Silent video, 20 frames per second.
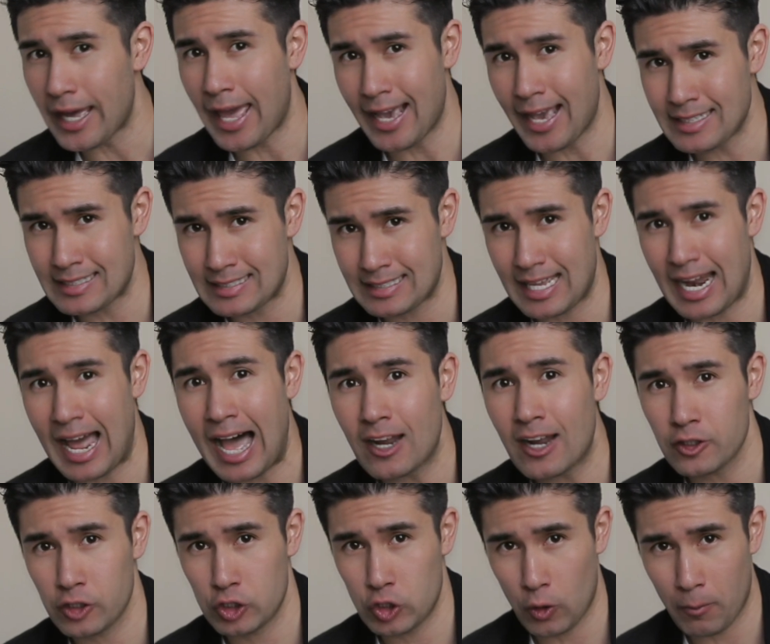exit out
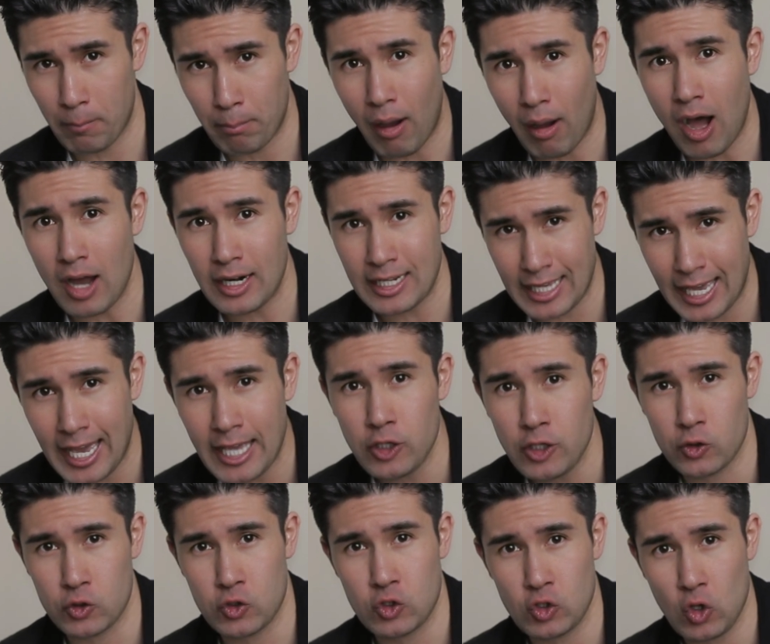of your body and
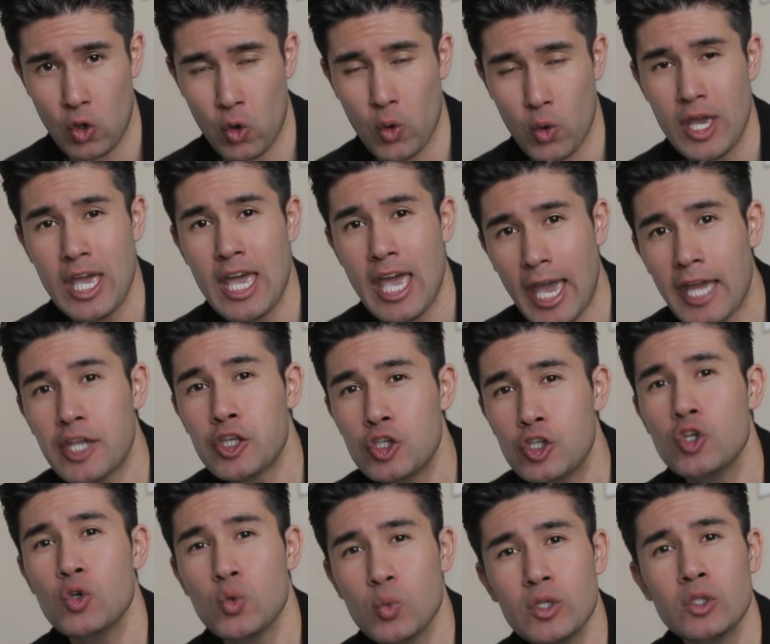your soul, and
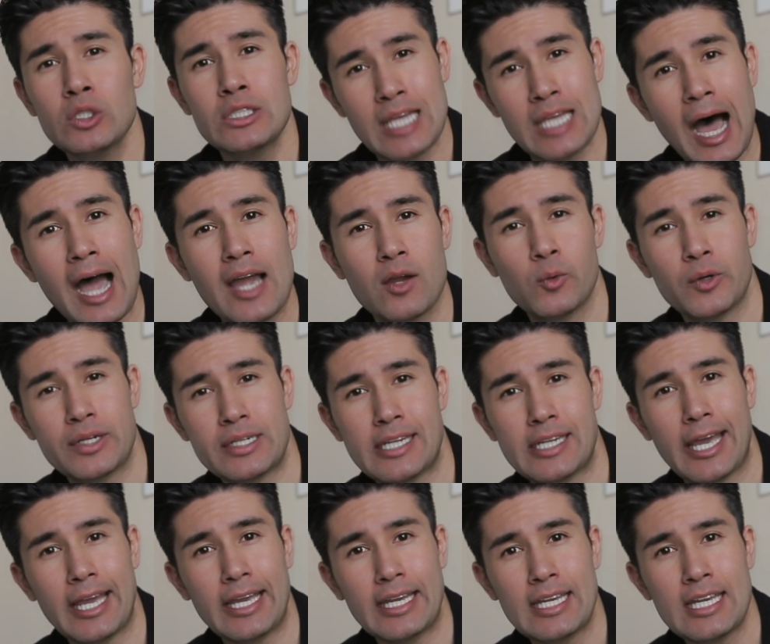you will die one
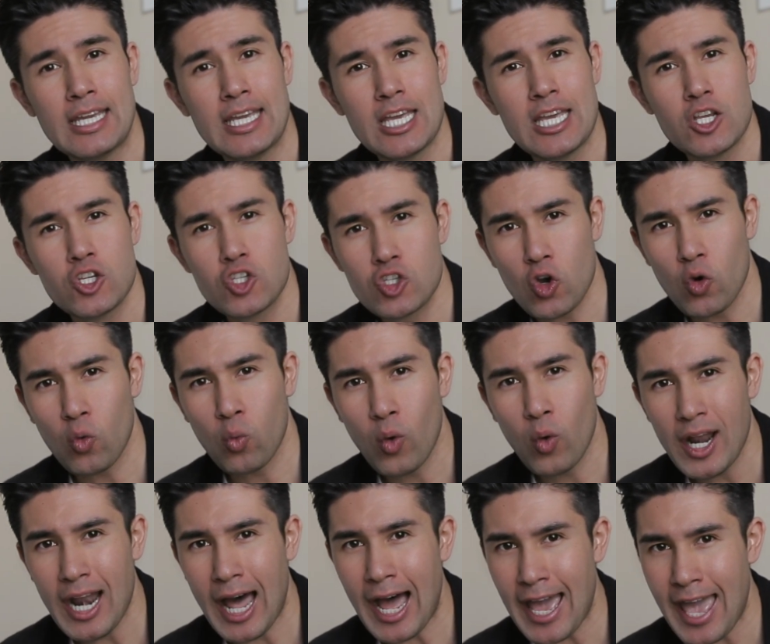day. So
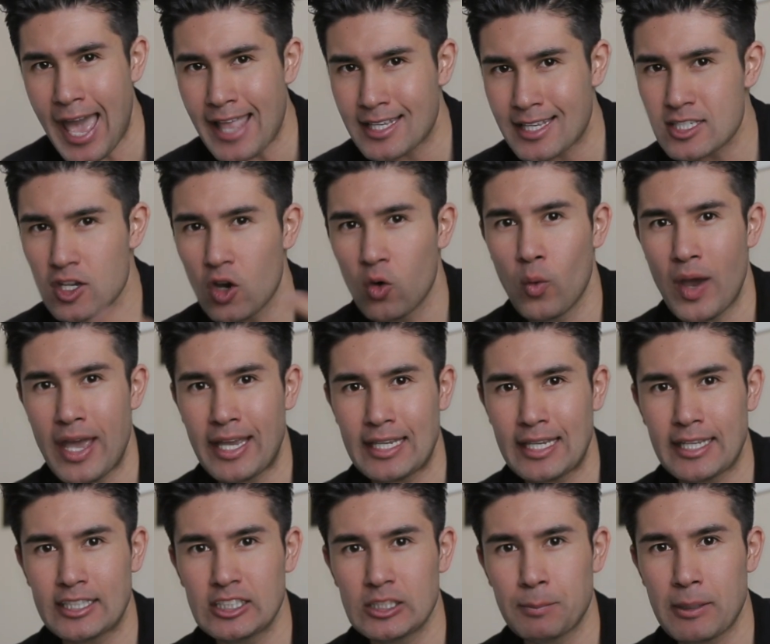when I had this
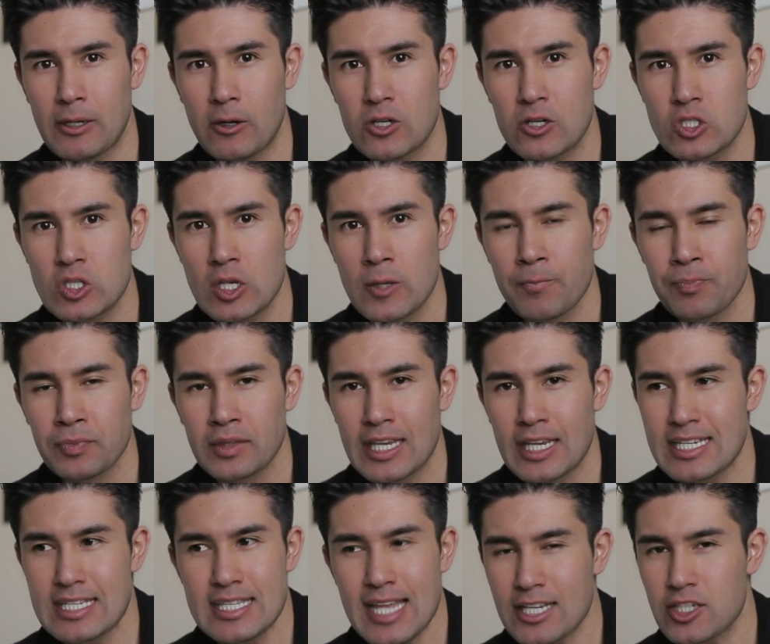awakening experience,
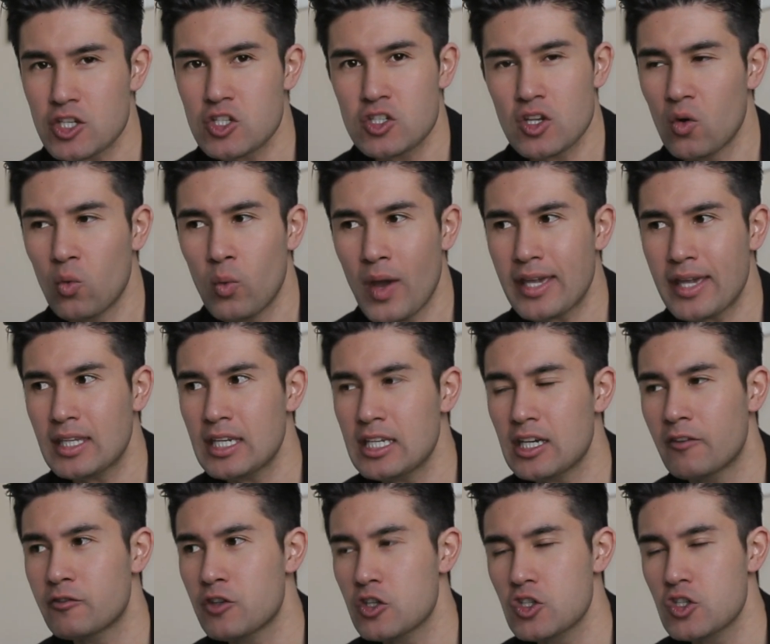it's not just awakening
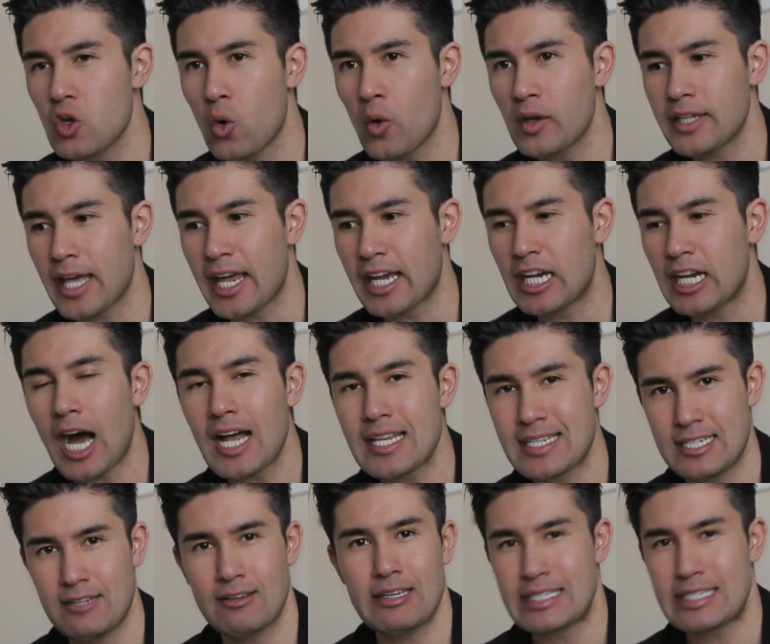of just knowing that God's
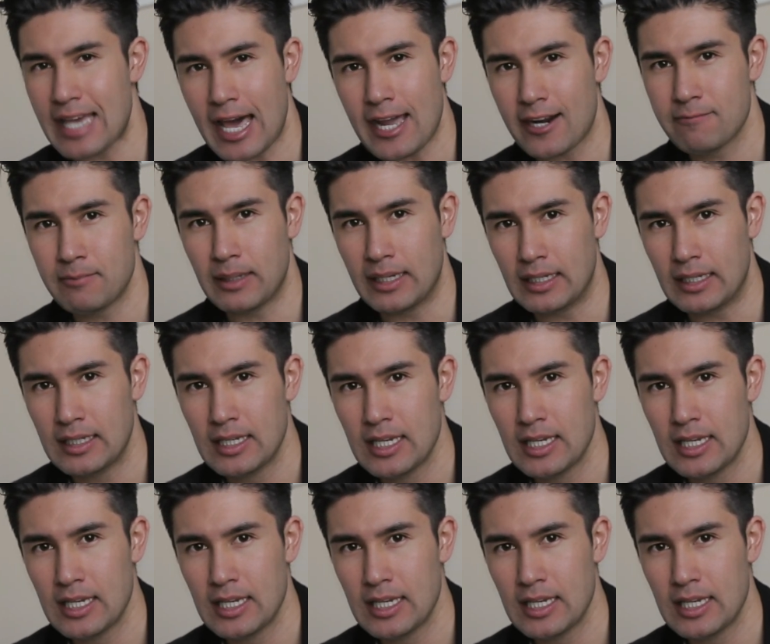living inside of me.